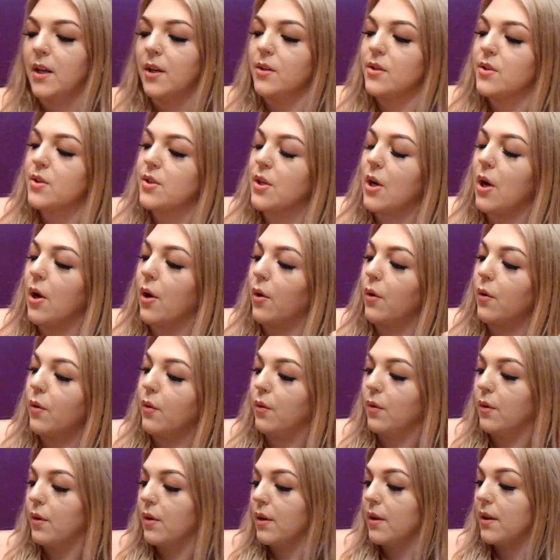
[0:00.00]

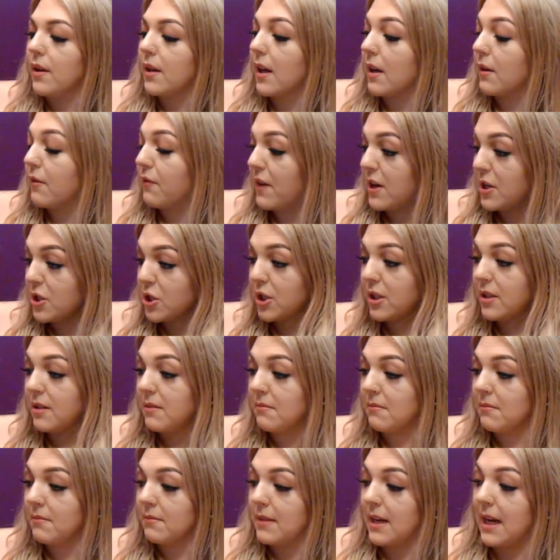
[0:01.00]
So
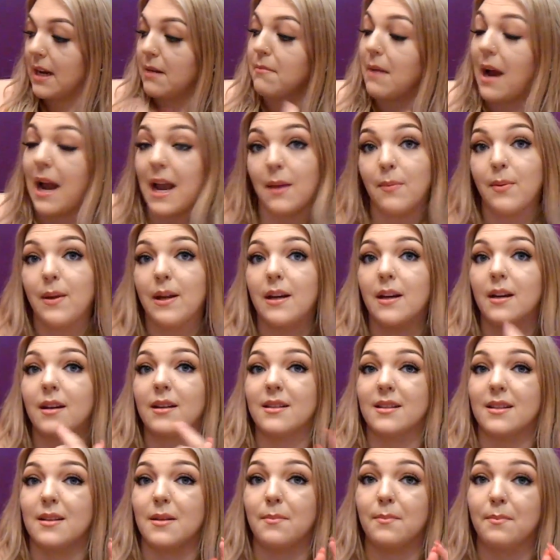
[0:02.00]
Confession, in my opinion,
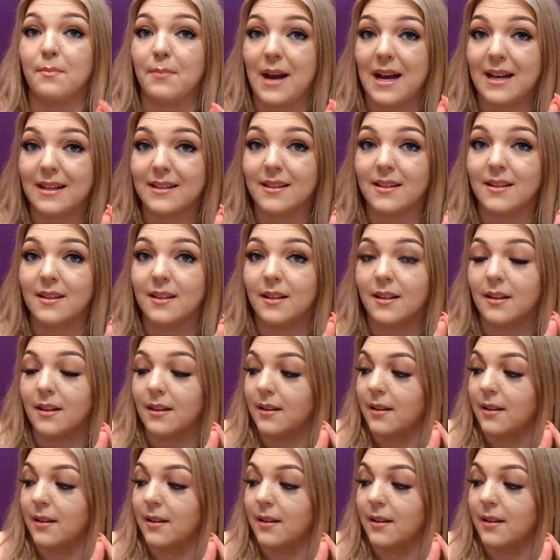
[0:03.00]
is the best